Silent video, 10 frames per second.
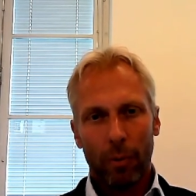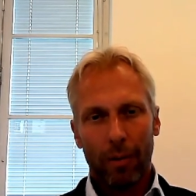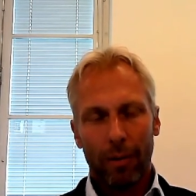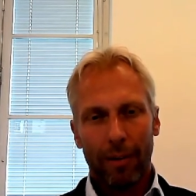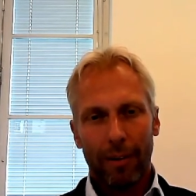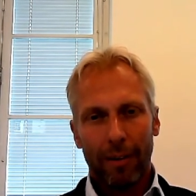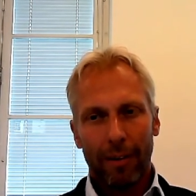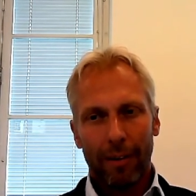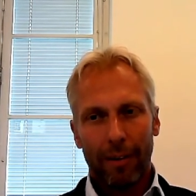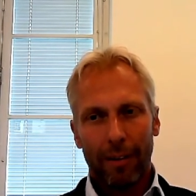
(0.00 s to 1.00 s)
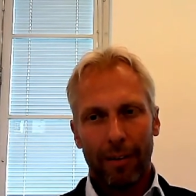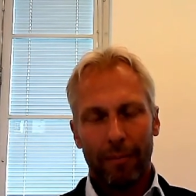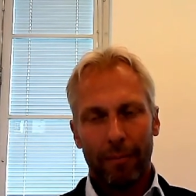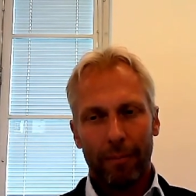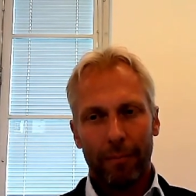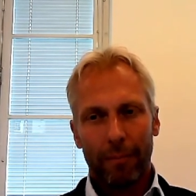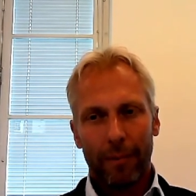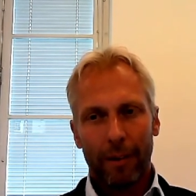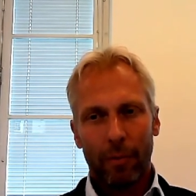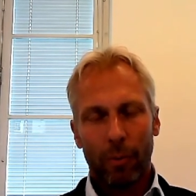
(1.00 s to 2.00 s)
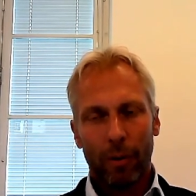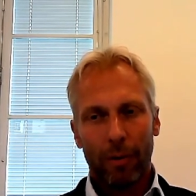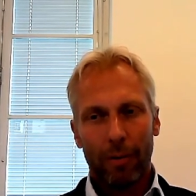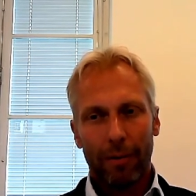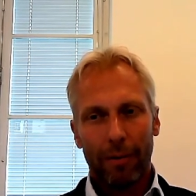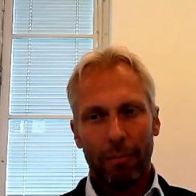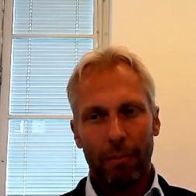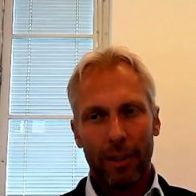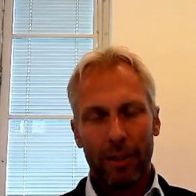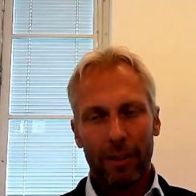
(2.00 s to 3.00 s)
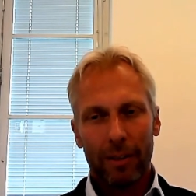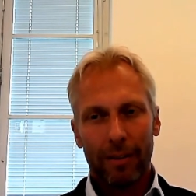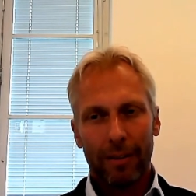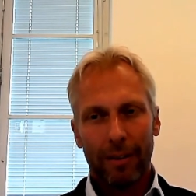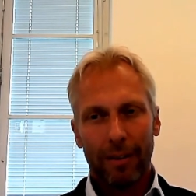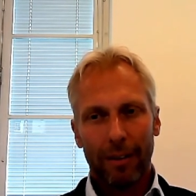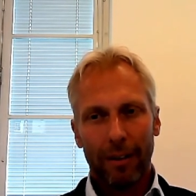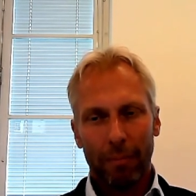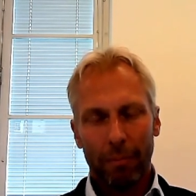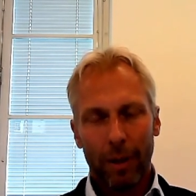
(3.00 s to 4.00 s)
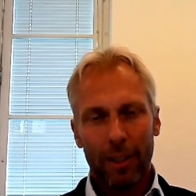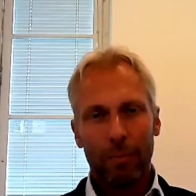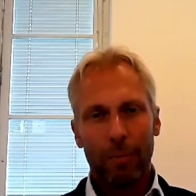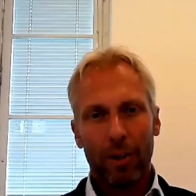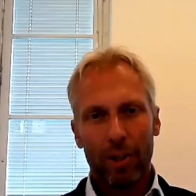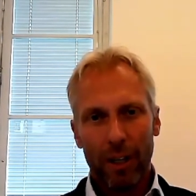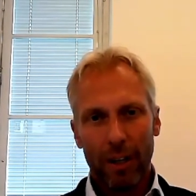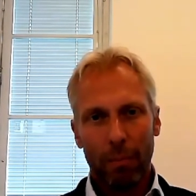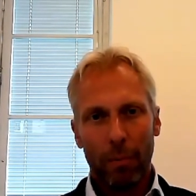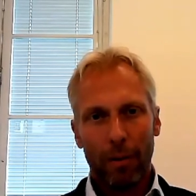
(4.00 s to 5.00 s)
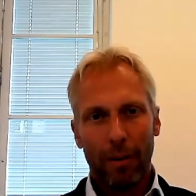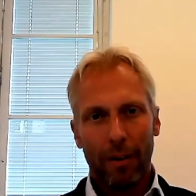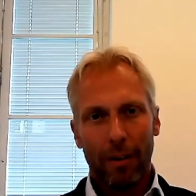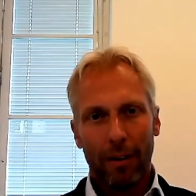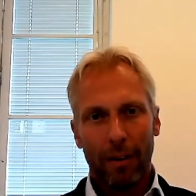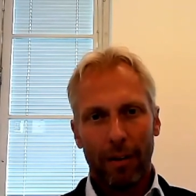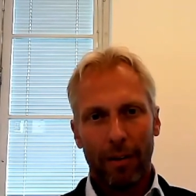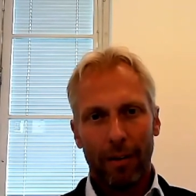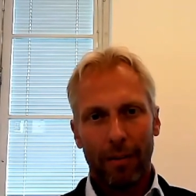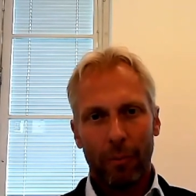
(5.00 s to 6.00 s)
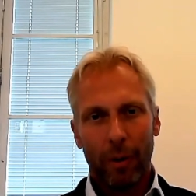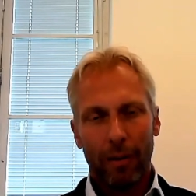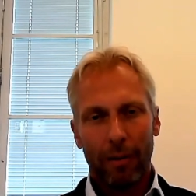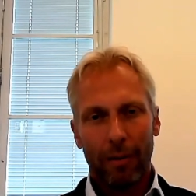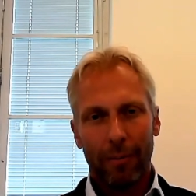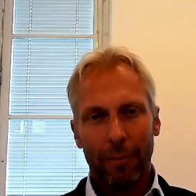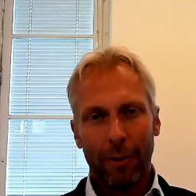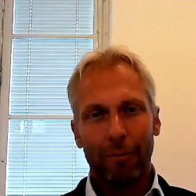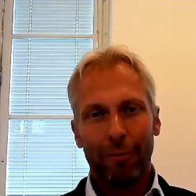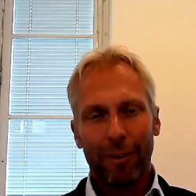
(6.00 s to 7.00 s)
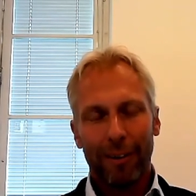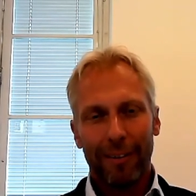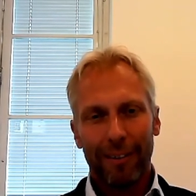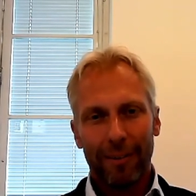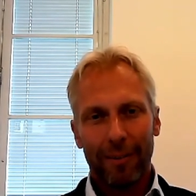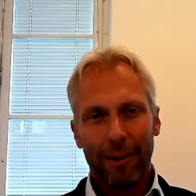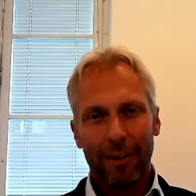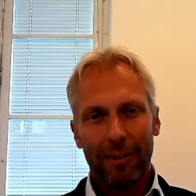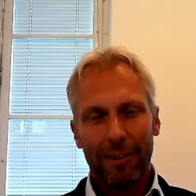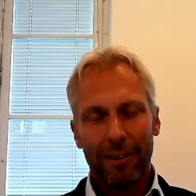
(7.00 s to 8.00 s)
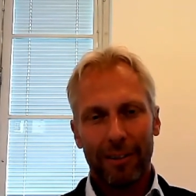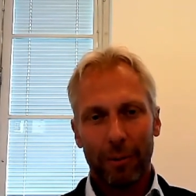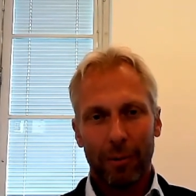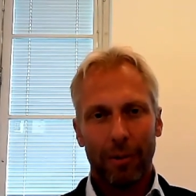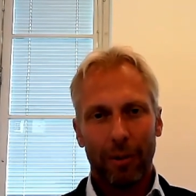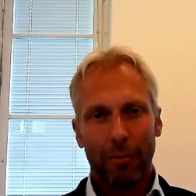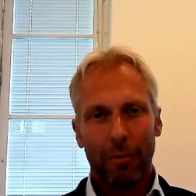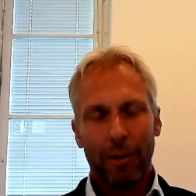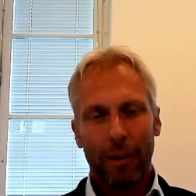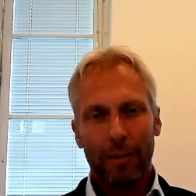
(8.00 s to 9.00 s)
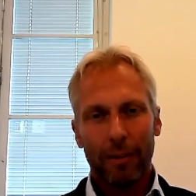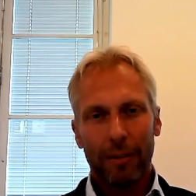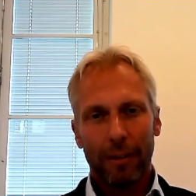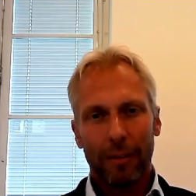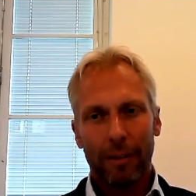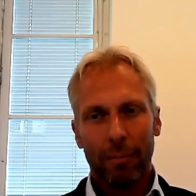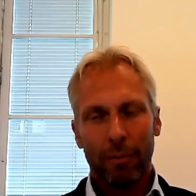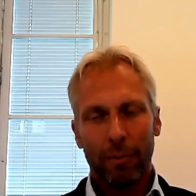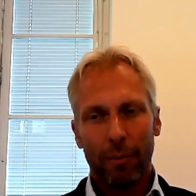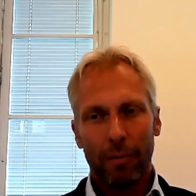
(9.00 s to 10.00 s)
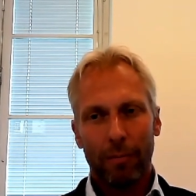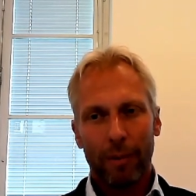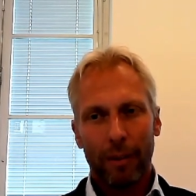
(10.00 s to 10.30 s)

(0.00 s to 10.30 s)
were um, that were much uh, in much better shape uh, when after the crisis or the COVID crisis than than before.